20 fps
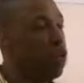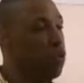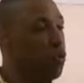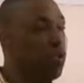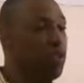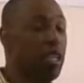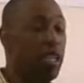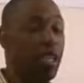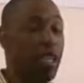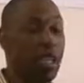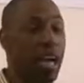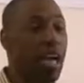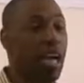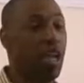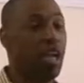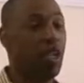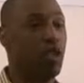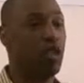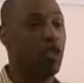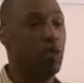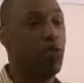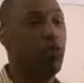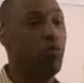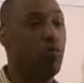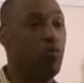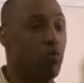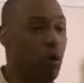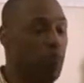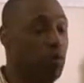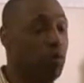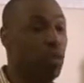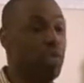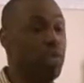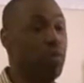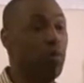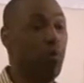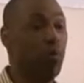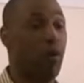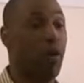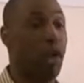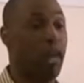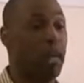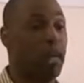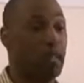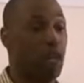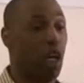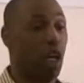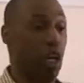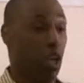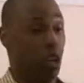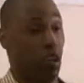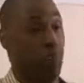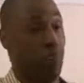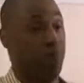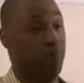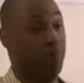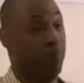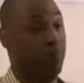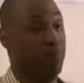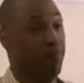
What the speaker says: You cannot do most of these products alone